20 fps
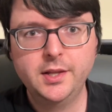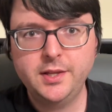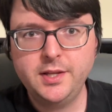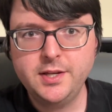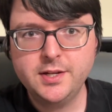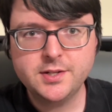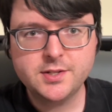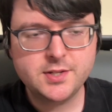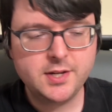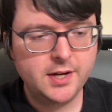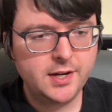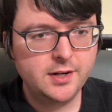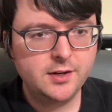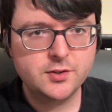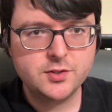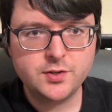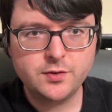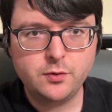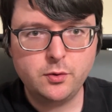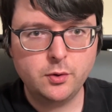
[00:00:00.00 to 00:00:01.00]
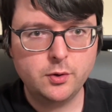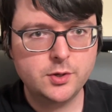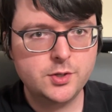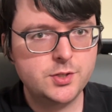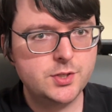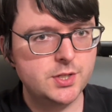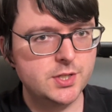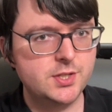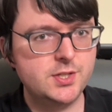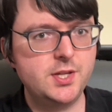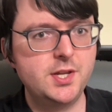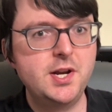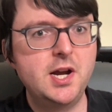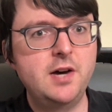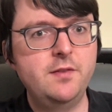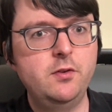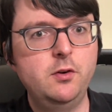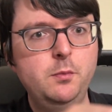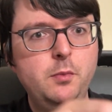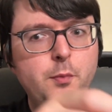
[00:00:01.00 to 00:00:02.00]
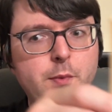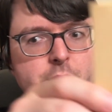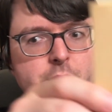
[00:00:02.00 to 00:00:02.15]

The inside is, of course, just the novel, but we